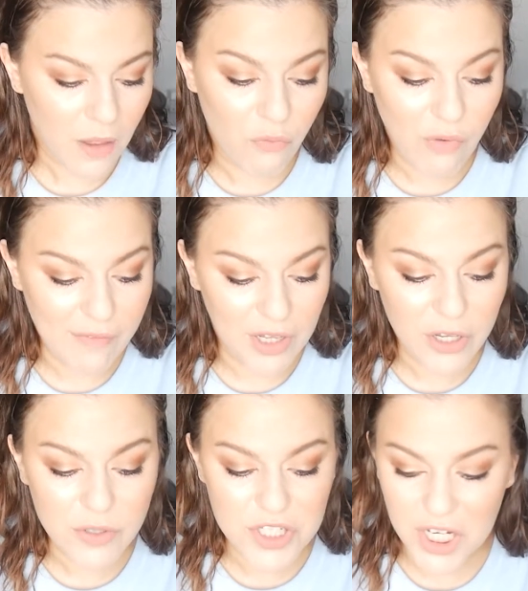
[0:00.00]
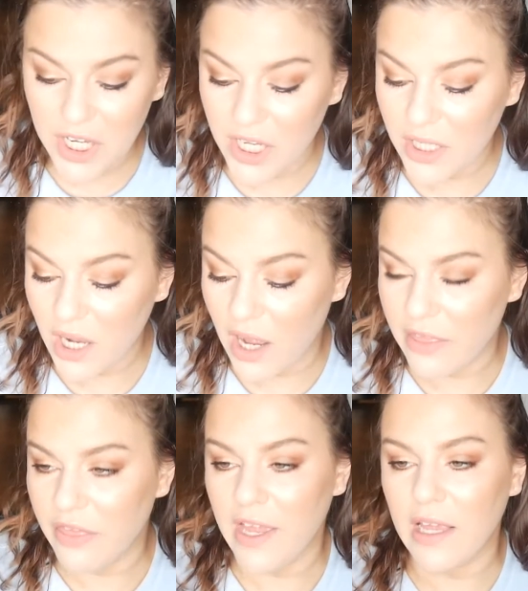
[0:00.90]
Revolution. I
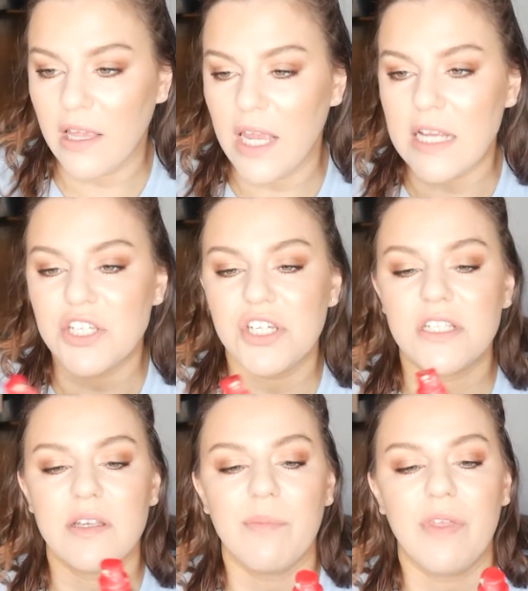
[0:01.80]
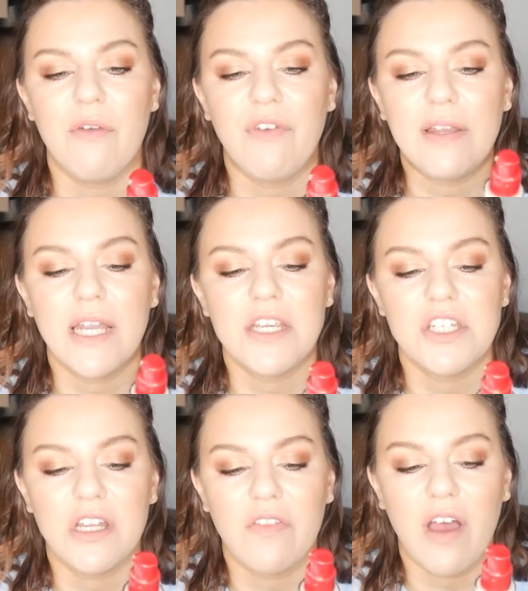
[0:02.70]
think it's just a
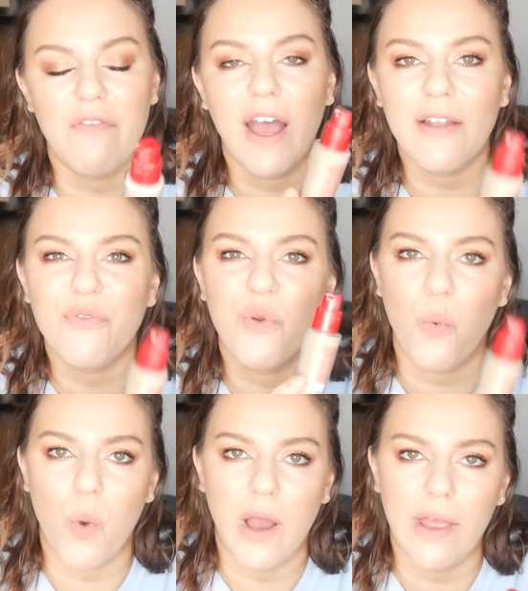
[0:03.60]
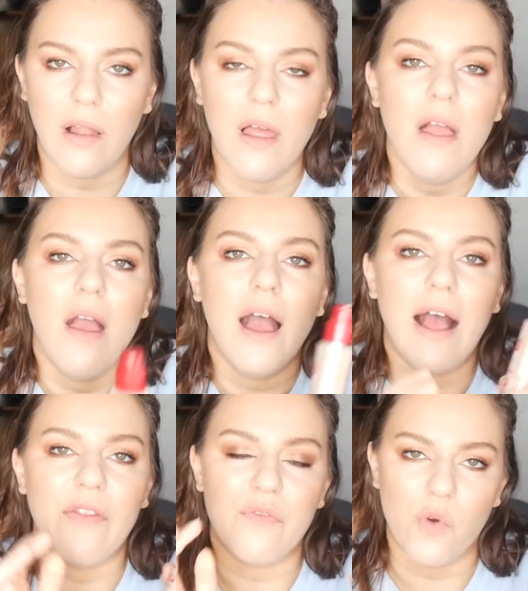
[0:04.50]
foundation that I've had for a while,
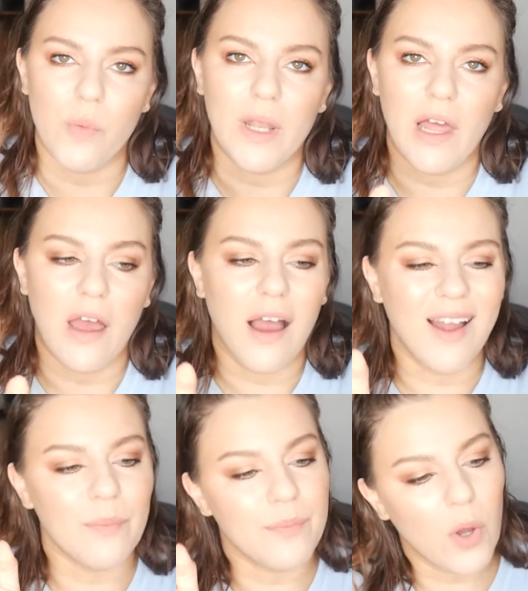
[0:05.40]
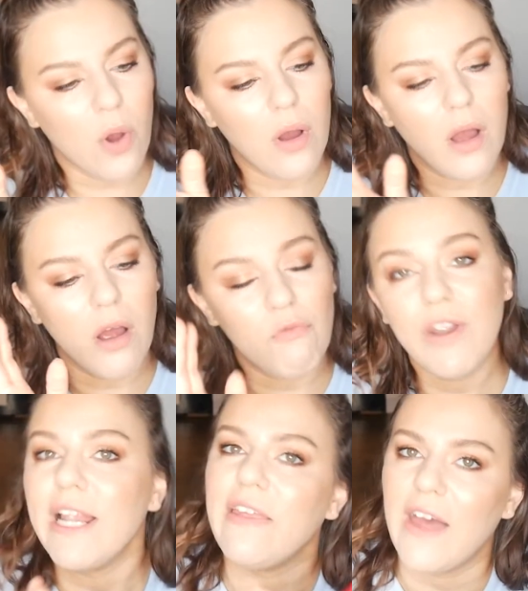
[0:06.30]
and the formula I'm not
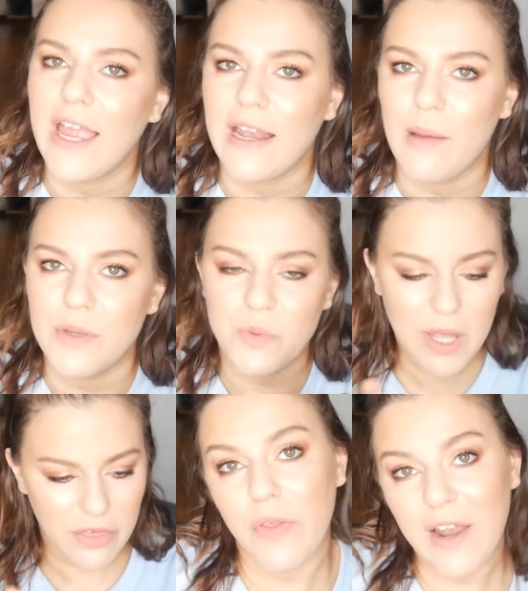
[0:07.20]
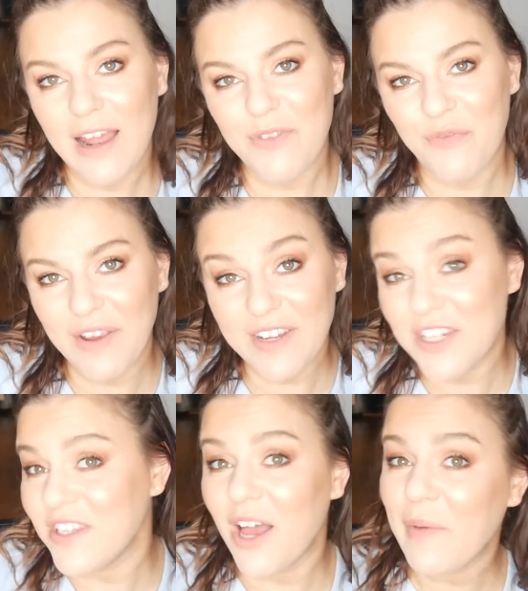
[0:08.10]
really that enamoured with. We then have the
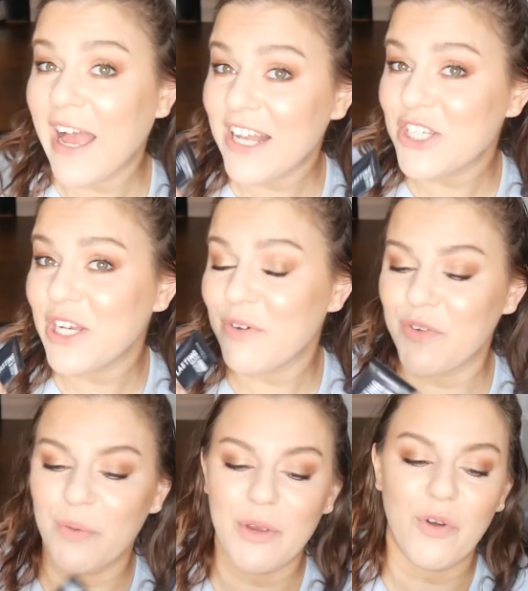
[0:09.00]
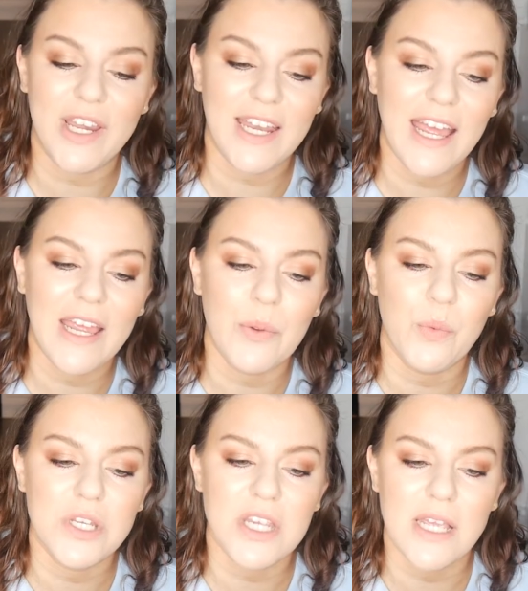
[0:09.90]
foundation that I'm actually reviewing right now,
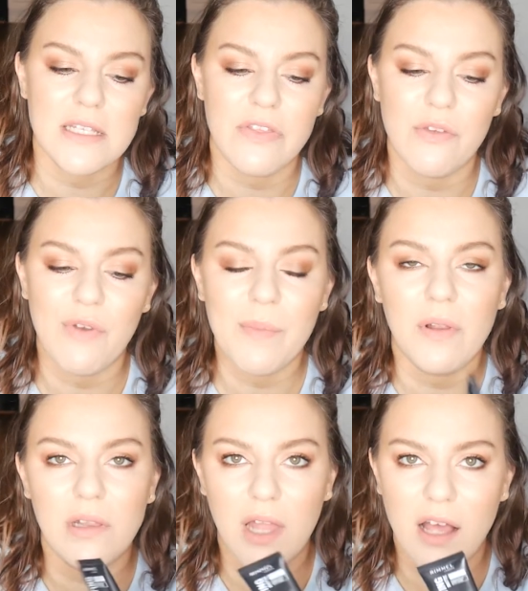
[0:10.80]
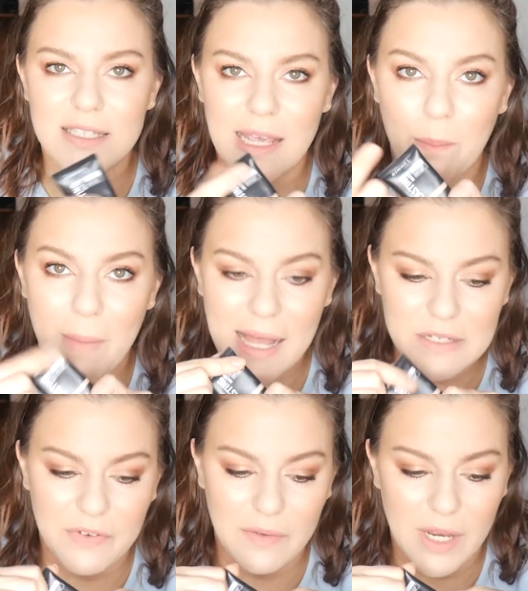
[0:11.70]
which is the Rimmel Lasting
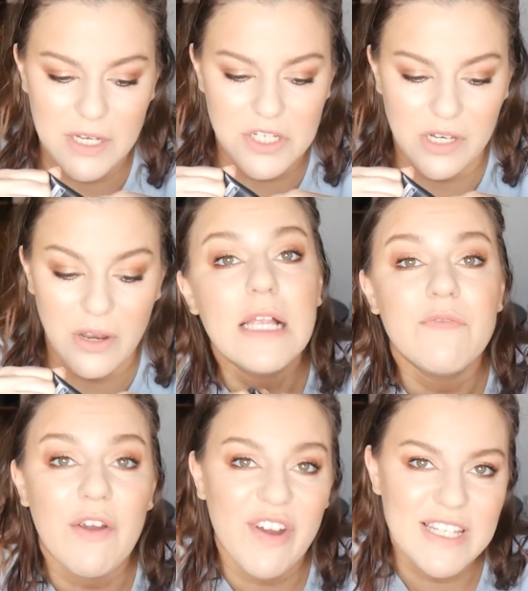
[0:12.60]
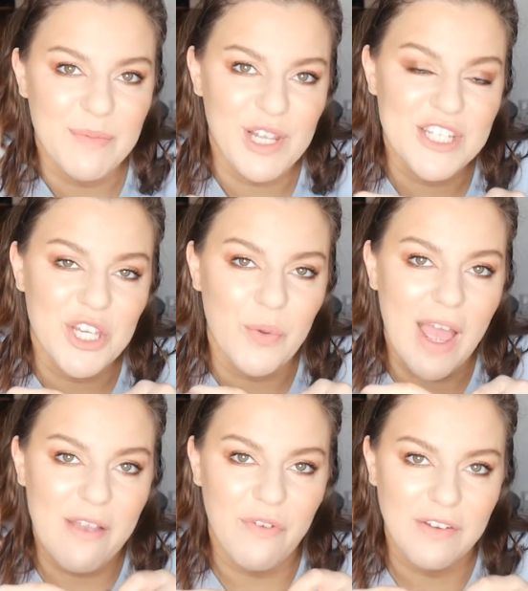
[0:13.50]
Matte Foundation. Very similar to
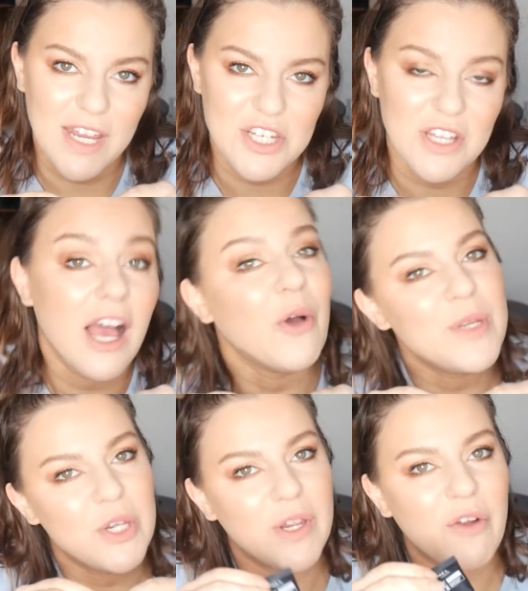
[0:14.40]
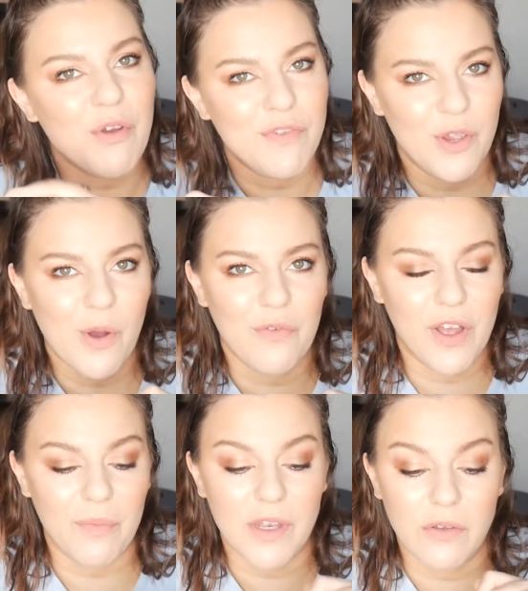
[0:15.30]
a foundation that I'll be doing a review of
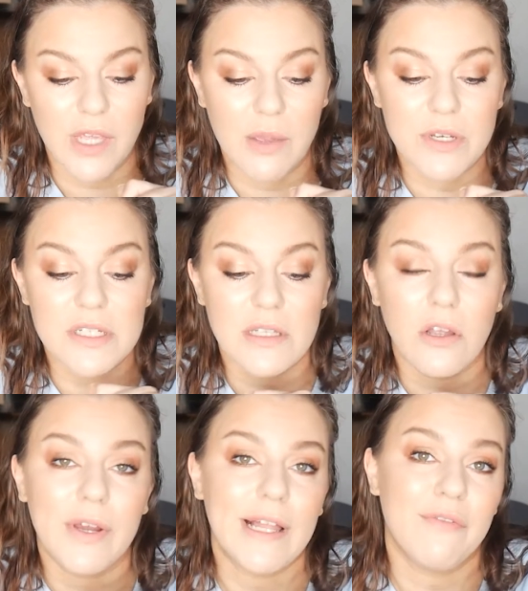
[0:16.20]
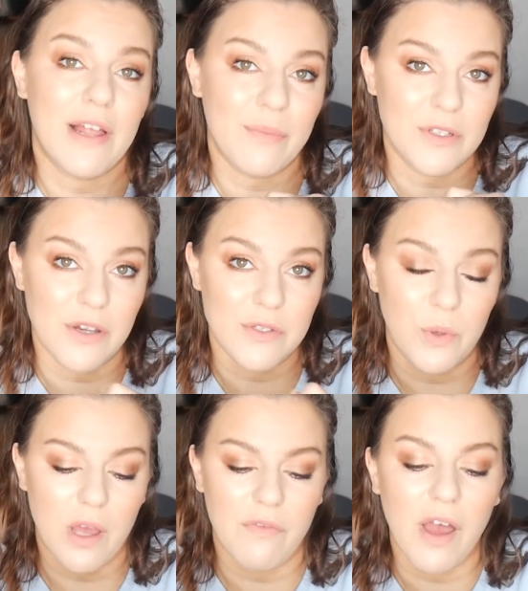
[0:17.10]
come the new year, which is L'Oreal Infallible Total
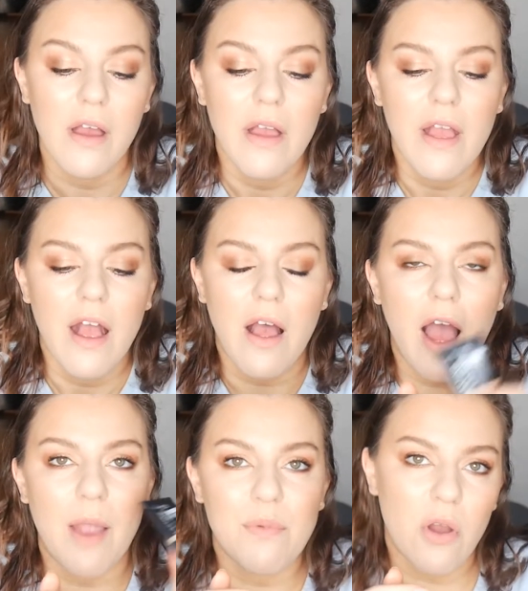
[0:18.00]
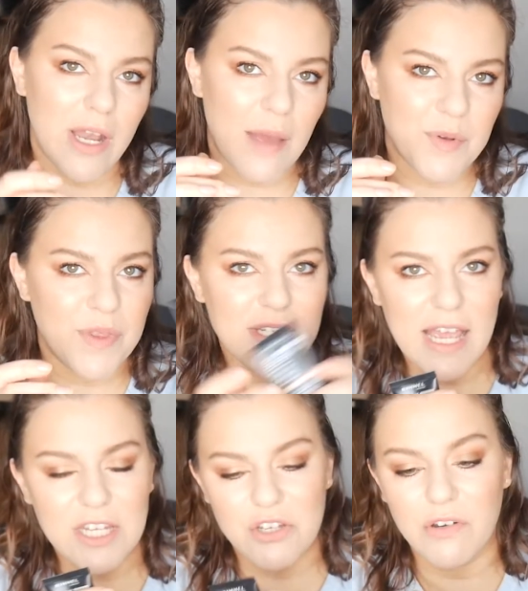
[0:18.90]
Cover. I'm not enamoured with the
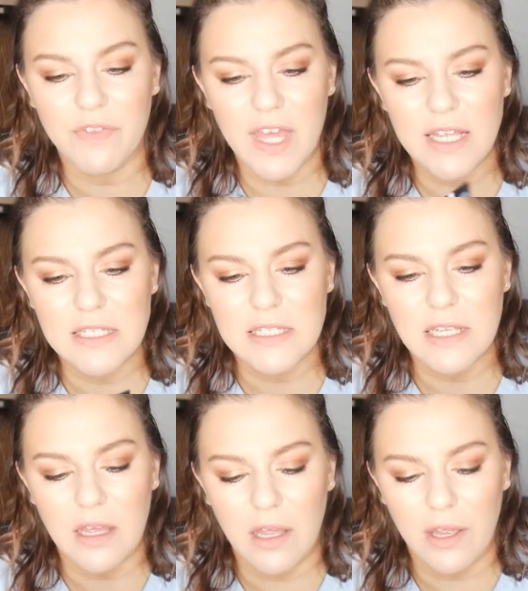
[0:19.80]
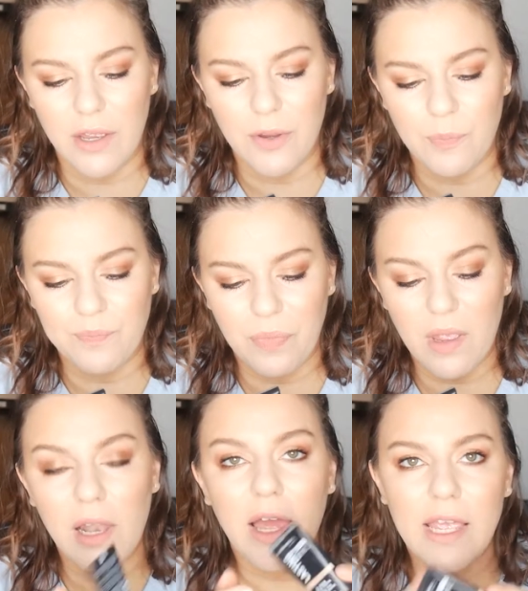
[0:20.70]
texture of this.
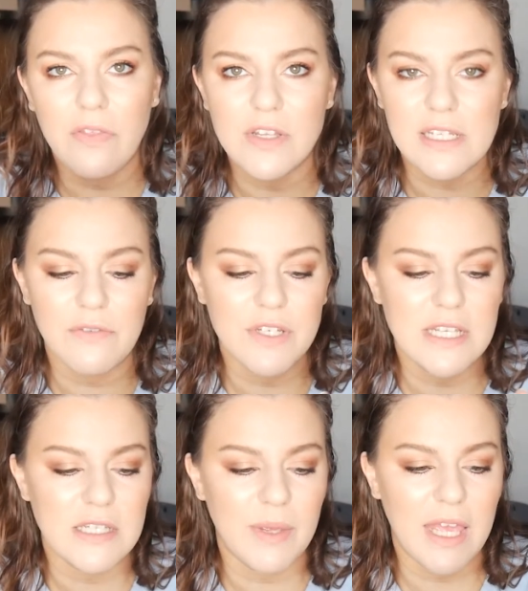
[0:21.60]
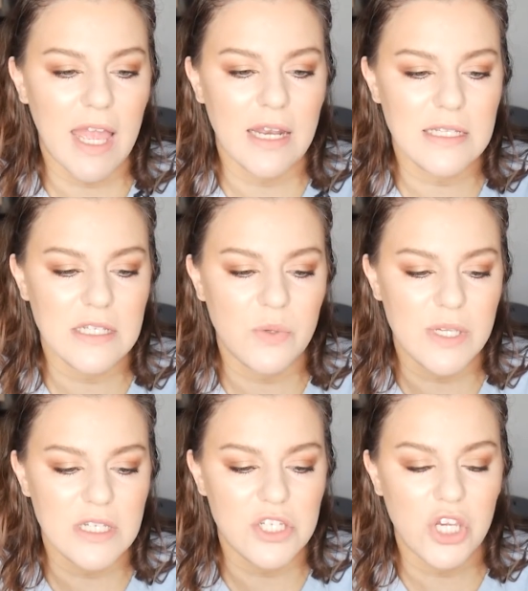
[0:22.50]
I like the delivery system. Again, it's a
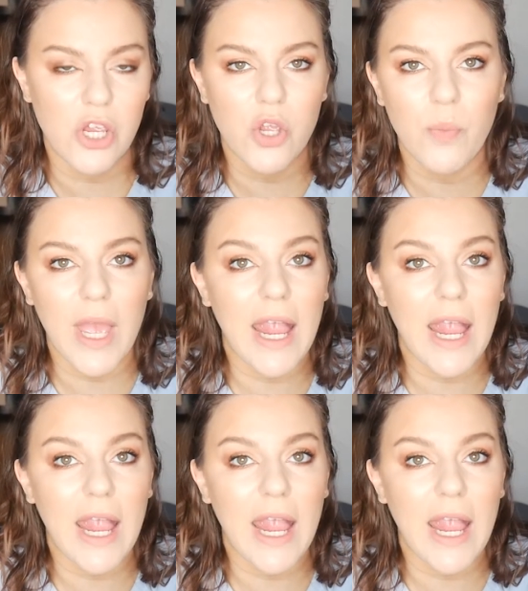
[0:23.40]
squeezy tube.